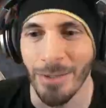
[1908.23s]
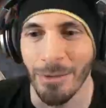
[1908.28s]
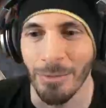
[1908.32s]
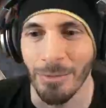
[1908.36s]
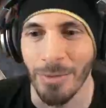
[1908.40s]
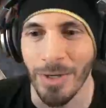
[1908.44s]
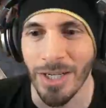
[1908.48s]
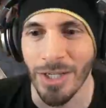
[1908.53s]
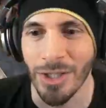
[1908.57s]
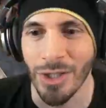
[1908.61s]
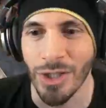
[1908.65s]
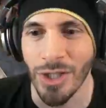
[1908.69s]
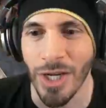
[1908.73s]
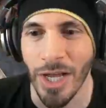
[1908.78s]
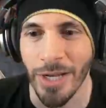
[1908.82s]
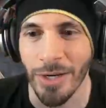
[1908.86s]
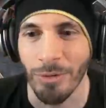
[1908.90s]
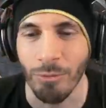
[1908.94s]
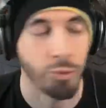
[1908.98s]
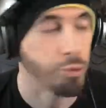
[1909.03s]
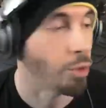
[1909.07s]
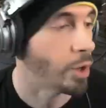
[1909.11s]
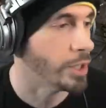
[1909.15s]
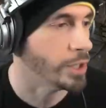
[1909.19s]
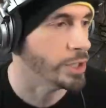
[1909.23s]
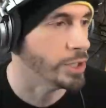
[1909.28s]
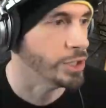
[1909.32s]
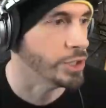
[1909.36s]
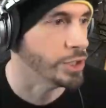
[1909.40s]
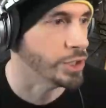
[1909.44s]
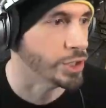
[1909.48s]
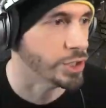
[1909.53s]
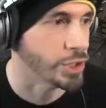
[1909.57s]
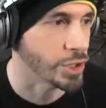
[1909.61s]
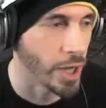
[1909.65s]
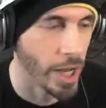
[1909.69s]
Raid Shadow
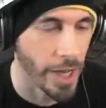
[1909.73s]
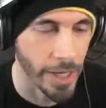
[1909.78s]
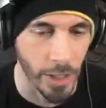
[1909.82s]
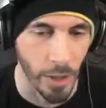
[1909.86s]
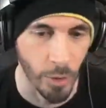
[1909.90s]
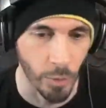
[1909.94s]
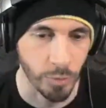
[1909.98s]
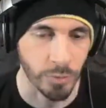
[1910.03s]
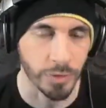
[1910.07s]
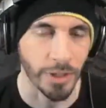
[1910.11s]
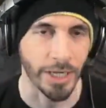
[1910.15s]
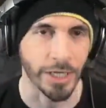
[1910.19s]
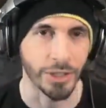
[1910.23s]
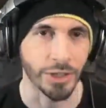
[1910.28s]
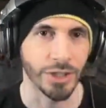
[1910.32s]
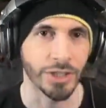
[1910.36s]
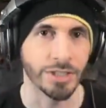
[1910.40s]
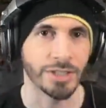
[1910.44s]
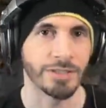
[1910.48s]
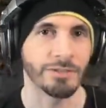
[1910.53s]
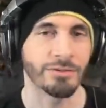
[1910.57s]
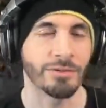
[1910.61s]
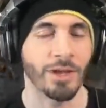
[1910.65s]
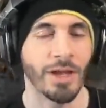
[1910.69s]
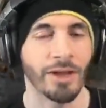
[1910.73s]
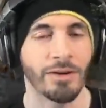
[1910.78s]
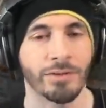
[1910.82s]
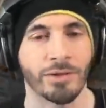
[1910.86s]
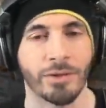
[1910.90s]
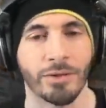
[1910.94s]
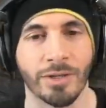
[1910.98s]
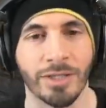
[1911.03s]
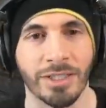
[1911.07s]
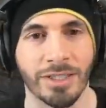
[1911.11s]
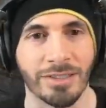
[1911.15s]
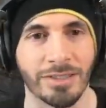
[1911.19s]
Legends. If you haven't
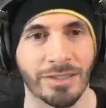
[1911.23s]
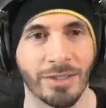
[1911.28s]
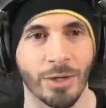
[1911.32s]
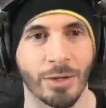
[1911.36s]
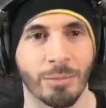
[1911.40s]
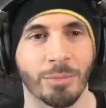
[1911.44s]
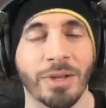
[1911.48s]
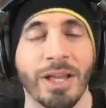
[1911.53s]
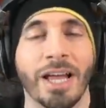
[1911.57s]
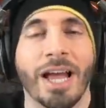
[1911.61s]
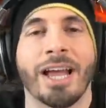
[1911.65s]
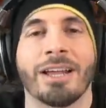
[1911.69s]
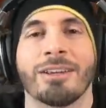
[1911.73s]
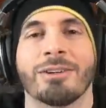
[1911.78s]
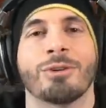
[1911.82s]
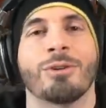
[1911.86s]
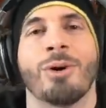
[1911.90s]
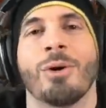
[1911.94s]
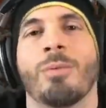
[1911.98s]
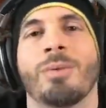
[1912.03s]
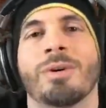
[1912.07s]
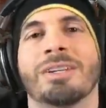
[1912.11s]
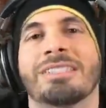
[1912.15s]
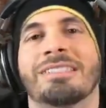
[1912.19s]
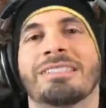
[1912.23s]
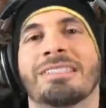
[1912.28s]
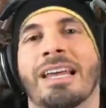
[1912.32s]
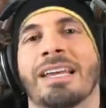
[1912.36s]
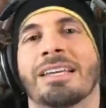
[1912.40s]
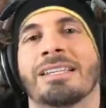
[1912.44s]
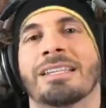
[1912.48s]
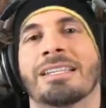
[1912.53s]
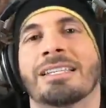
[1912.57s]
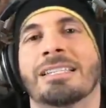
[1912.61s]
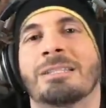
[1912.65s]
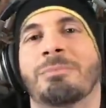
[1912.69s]
already started I always say
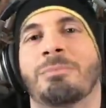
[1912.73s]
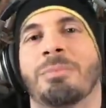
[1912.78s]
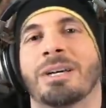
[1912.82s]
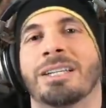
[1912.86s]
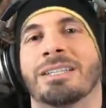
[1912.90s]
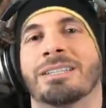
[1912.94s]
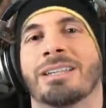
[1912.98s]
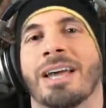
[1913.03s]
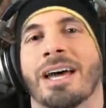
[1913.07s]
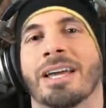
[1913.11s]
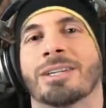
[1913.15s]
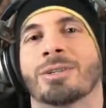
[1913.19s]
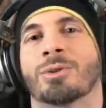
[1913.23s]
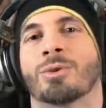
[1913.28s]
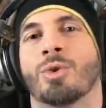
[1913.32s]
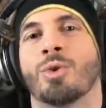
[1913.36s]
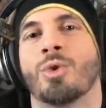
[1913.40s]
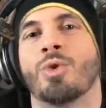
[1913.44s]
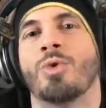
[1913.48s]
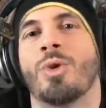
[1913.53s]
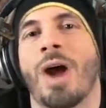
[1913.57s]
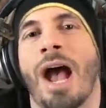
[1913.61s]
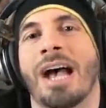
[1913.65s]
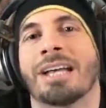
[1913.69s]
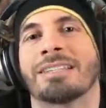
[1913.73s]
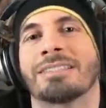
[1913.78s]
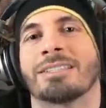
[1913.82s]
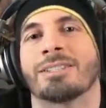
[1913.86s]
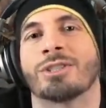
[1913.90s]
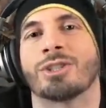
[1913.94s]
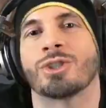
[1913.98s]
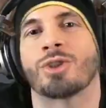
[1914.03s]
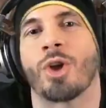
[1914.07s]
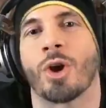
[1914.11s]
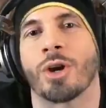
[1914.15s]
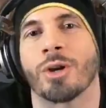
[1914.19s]
this, but like, who hasn't
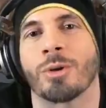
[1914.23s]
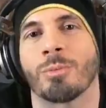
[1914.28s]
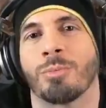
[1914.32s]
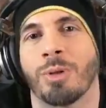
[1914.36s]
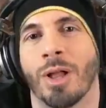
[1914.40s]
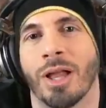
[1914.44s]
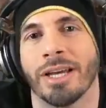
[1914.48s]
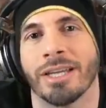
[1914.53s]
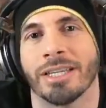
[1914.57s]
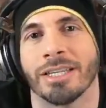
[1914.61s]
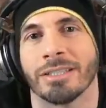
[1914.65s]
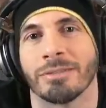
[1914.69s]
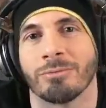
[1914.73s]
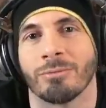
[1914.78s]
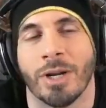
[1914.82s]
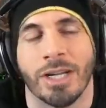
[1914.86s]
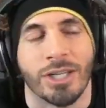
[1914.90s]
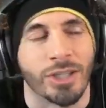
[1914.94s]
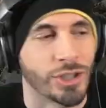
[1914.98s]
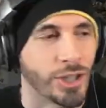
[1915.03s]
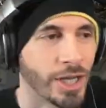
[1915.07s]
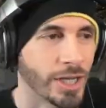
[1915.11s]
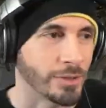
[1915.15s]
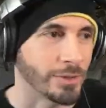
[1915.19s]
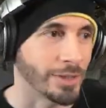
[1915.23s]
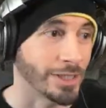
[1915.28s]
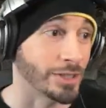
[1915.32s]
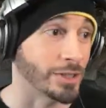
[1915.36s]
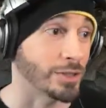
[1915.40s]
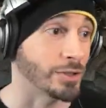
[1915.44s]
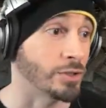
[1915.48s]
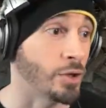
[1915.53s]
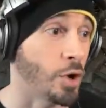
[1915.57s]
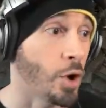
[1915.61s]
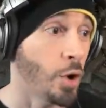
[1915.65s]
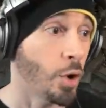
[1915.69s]
started playing Raid Shadow
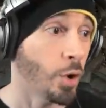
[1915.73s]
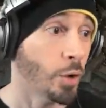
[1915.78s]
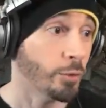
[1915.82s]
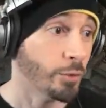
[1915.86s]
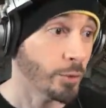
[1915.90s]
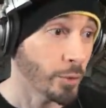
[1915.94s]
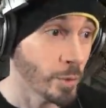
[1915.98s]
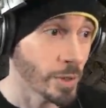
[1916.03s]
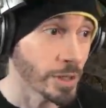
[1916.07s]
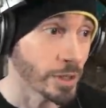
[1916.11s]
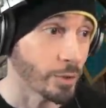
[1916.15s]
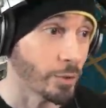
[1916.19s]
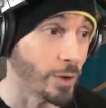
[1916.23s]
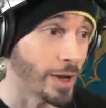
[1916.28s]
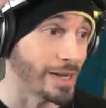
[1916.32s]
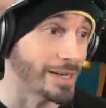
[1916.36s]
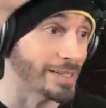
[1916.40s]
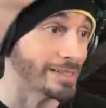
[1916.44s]
Legends? Or if you want to create a